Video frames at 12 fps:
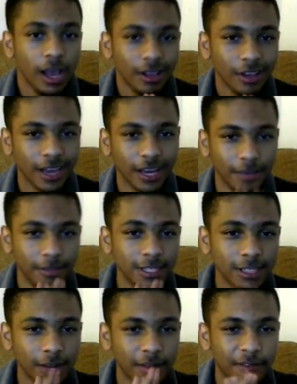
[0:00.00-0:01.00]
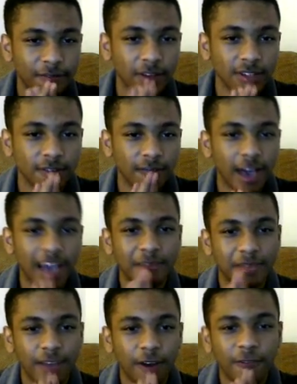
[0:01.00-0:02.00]
Look at him. He's gonna be fun to fight,
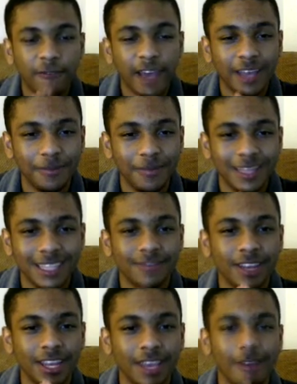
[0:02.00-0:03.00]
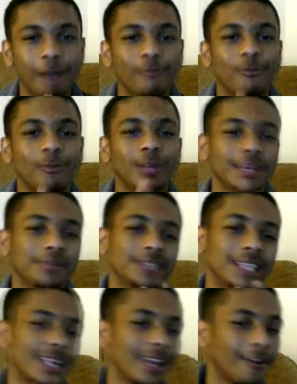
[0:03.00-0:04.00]
but they don't fight him in this video. I'm really
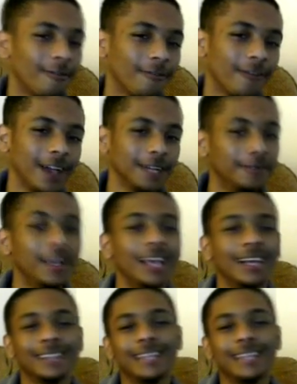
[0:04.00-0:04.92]
upset they don't fight him, because